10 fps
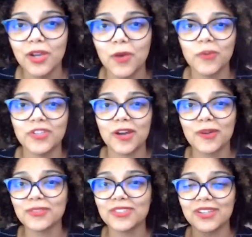
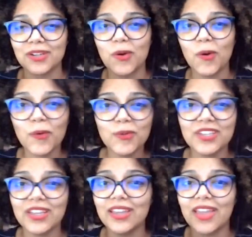without a
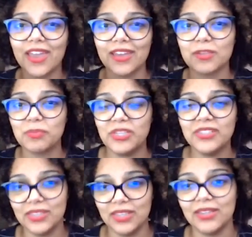coding and a
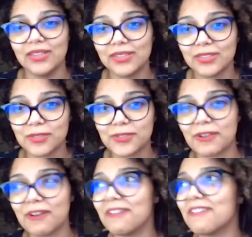PC.
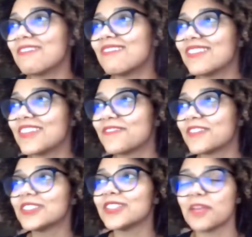So the
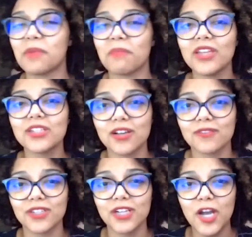first time I met
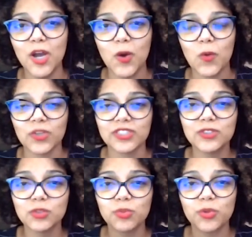Java was
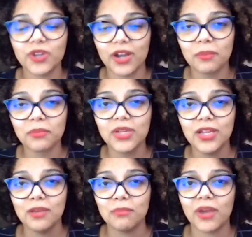to program
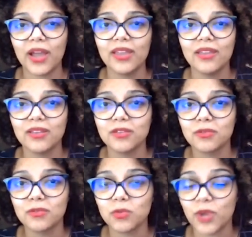by
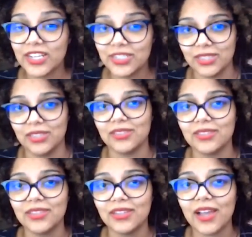writing.
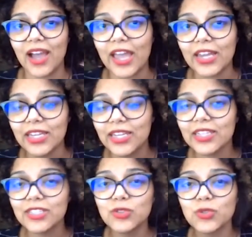I
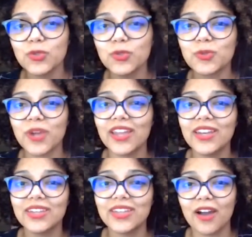needed to write
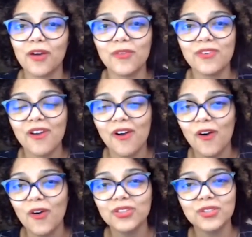it down,
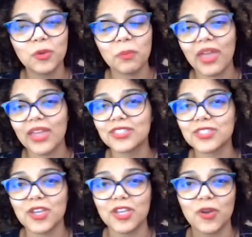all the commands
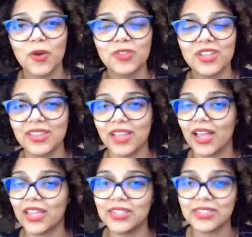and all the
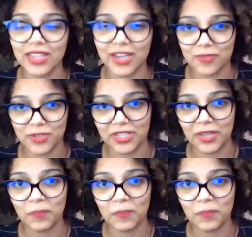lines and everything.